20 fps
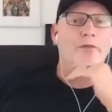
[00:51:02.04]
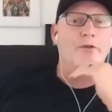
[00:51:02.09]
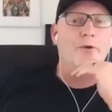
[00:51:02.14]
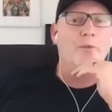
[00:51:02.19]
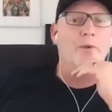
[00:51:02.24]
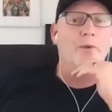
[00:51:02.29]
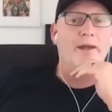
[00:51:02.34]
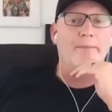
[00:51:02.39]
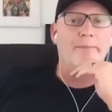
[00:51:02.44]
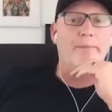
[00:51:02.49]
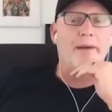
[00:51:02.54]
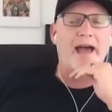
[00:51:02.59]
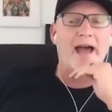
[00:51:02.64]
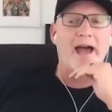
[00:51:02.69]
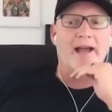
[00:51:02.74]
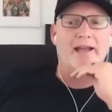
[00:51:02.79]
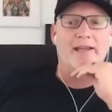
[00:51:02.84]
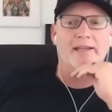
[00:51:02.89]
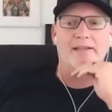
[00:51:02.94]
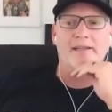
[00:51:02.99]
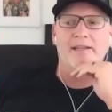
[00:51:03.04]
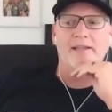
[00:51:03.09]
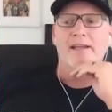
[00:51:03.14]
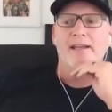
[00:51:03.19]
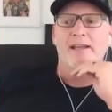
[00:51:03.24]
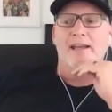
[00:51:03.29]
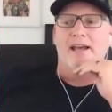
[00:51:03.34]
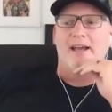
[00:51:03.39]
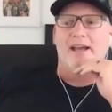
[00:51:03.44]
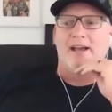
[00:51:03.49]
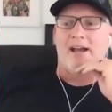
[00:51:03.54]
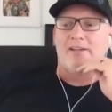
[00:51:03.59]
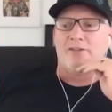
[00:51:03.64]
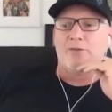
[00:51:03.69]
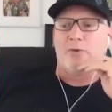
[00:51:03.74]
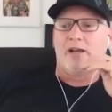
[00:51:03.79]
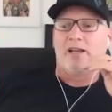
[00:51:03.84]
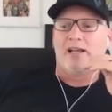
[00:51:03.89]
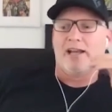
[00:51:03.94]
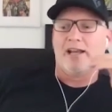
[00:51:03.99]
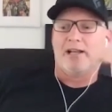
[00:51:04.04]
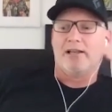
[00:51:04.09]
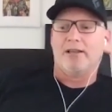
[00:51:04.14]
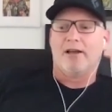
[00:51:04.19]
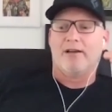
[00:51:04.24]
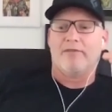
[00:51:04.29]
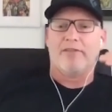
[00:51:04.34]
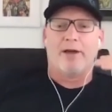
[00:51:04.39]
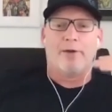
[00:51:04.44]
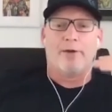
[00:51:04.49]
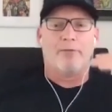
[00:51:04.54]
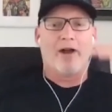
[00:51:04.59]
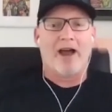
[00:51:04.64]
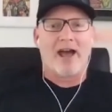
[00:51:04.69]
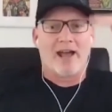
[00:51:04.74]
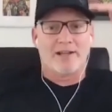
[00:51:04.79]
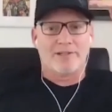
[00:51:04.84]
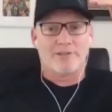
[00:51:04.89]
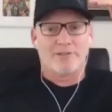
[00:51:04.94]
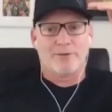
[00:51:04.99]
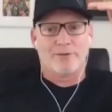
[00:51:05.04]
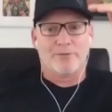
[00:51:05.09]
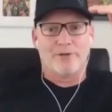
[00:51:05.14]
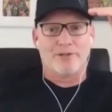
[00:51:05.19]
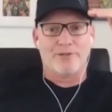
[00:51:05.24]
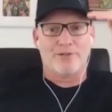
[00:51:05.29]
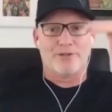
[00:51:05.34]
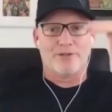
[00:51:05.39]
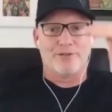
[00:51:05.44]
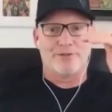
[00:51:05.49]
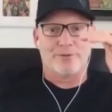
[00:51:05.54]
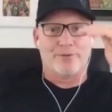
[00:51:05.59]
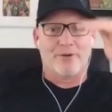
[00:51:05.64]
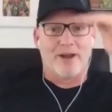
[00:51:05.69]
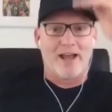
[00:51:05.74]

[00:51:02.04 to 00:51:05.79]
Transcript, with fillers: their way back. And so I kind of love that rags to riches